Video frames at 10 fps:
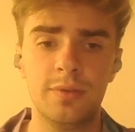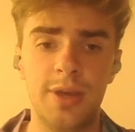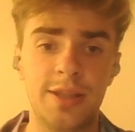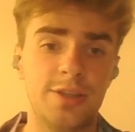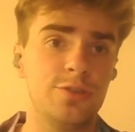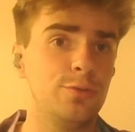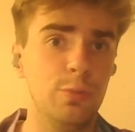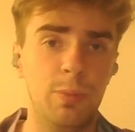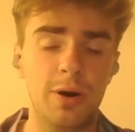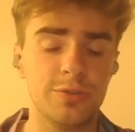It is
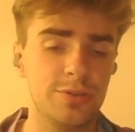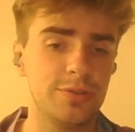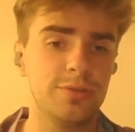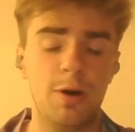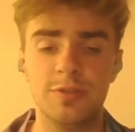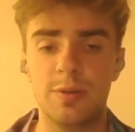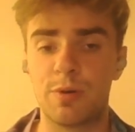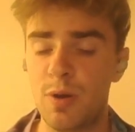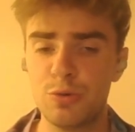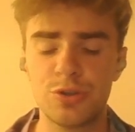2 pawns of the
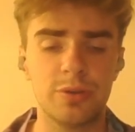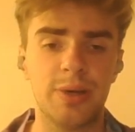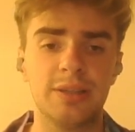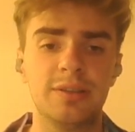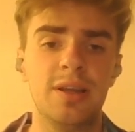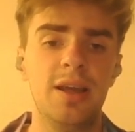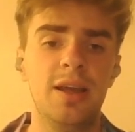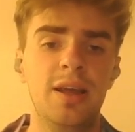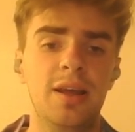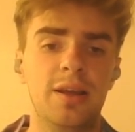promotion, but
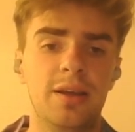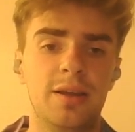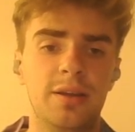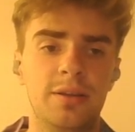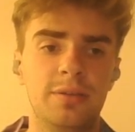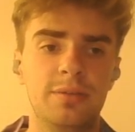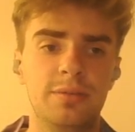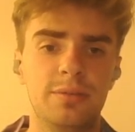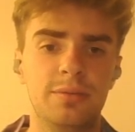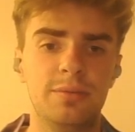uh,
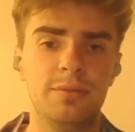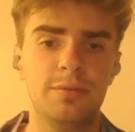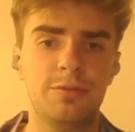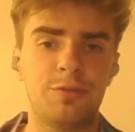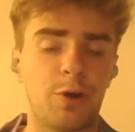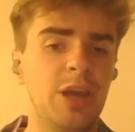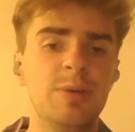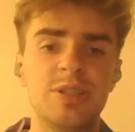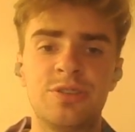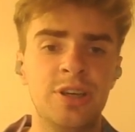for him,
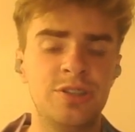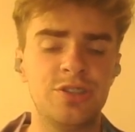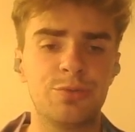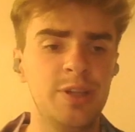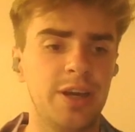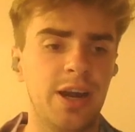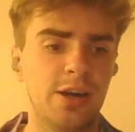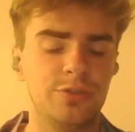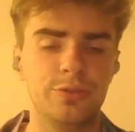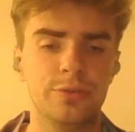it is really
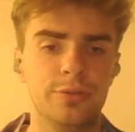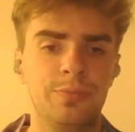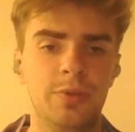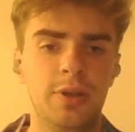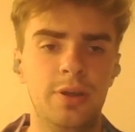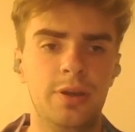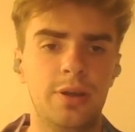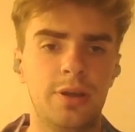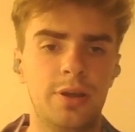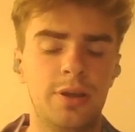hard to
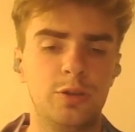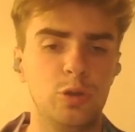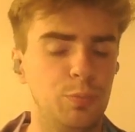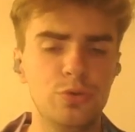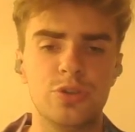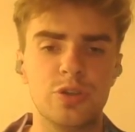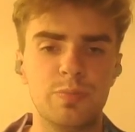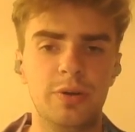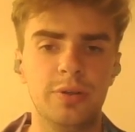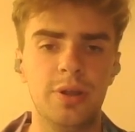push this
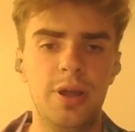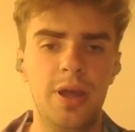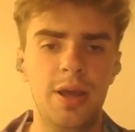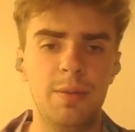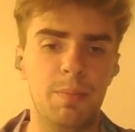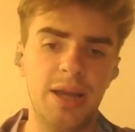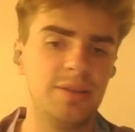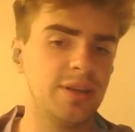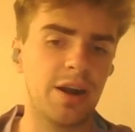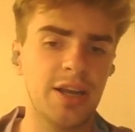pawn. My
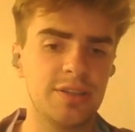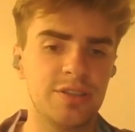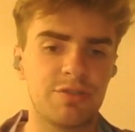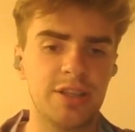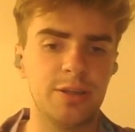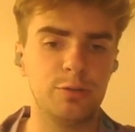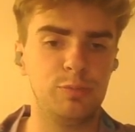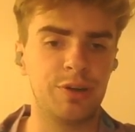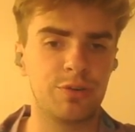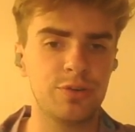target is right now to
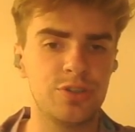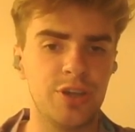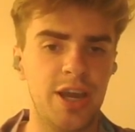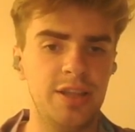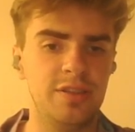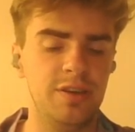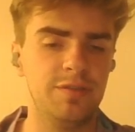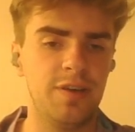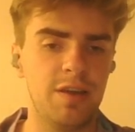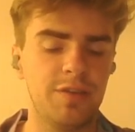play rook c8,
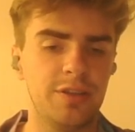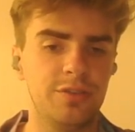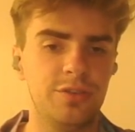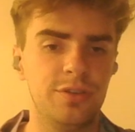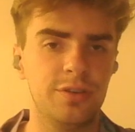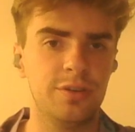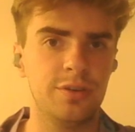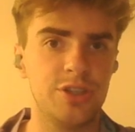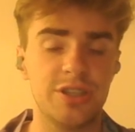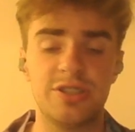d5,
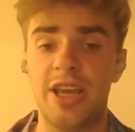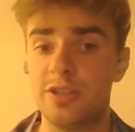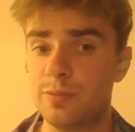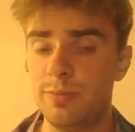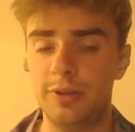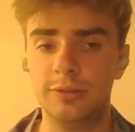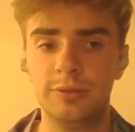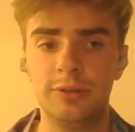and just take this pawn.